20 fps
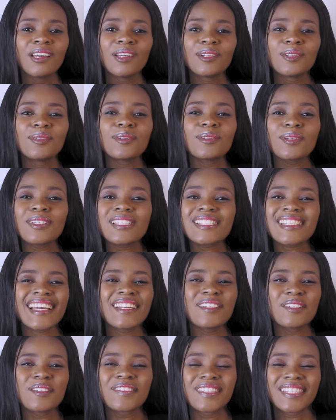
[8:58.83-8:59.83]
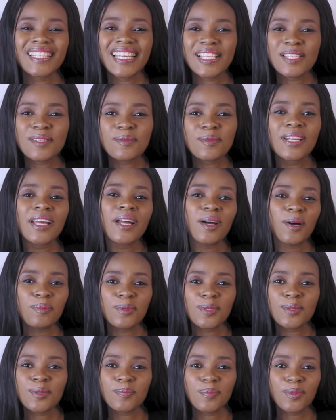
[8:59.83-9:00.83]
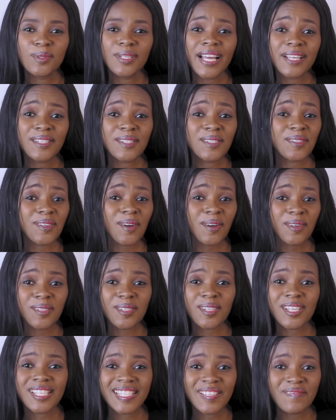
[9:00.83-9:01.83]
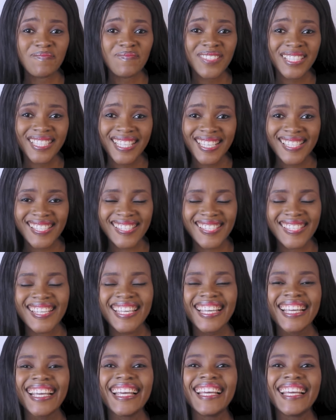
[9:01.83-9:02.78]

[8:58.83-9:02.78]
You know, those kind of things would help you to put like structures in place.